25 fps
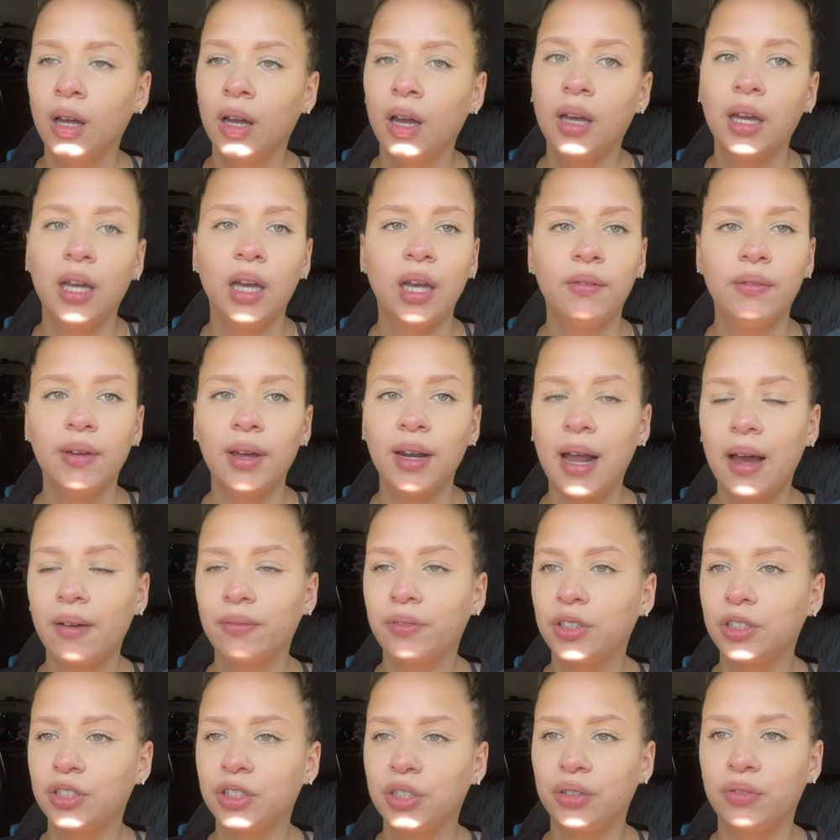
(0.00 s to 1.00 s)
Even
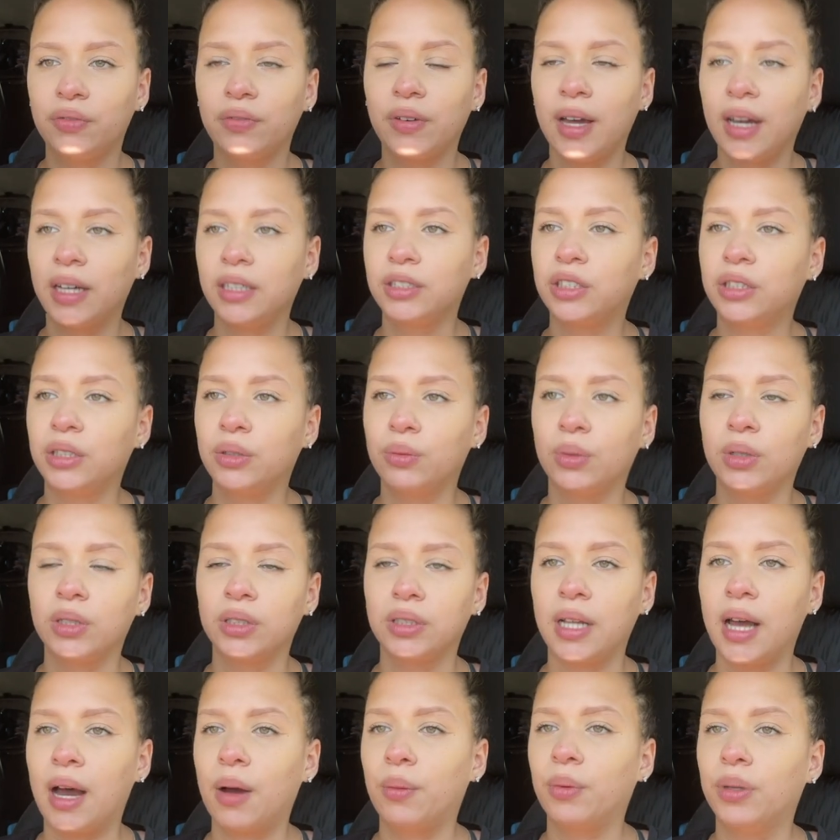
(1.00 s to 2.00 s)
after she fed, she was
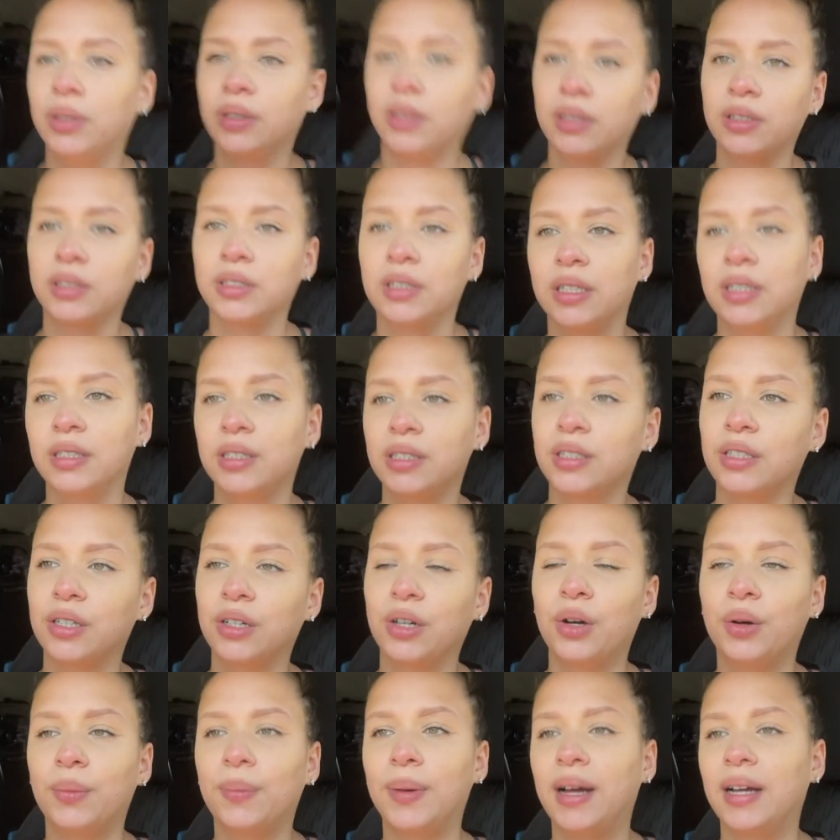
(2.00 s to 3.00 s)
not with the shits to
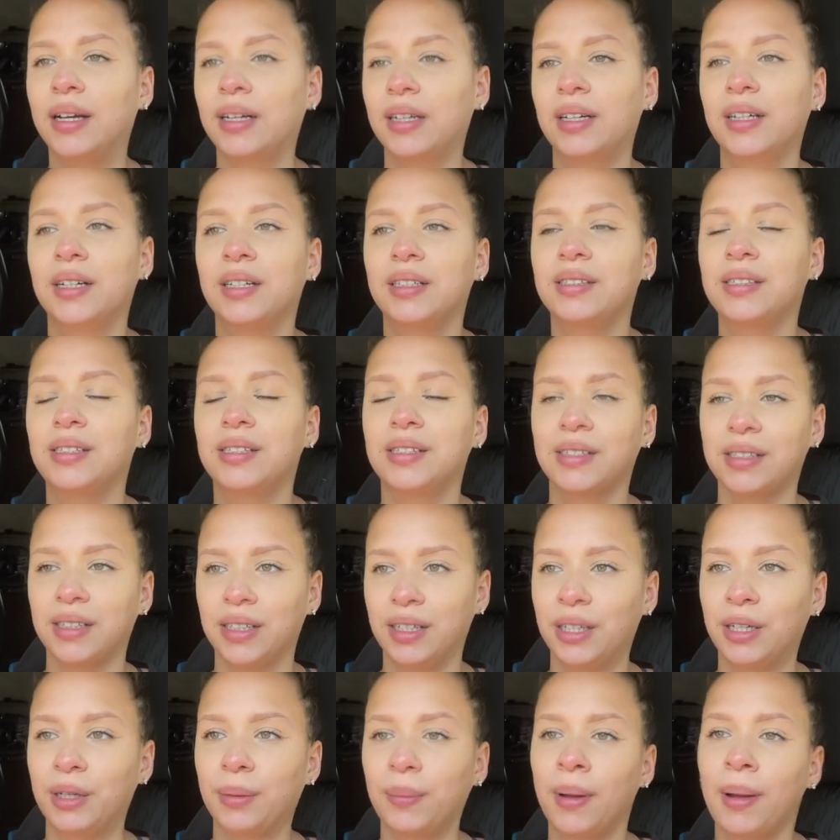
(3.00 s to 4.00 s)
go back to
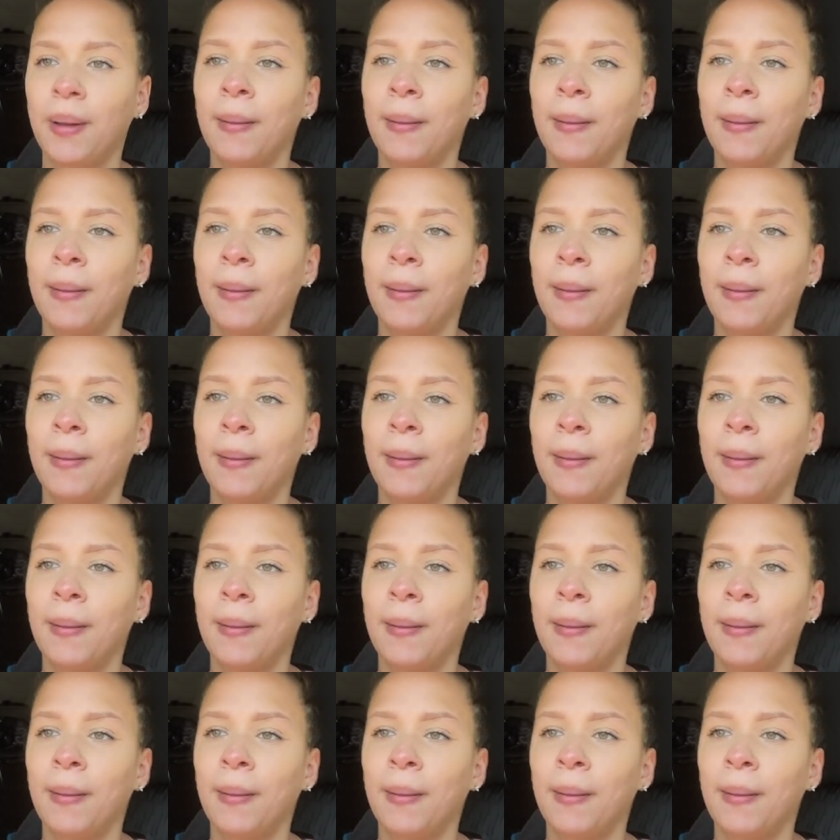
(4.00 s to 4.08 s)
sleep.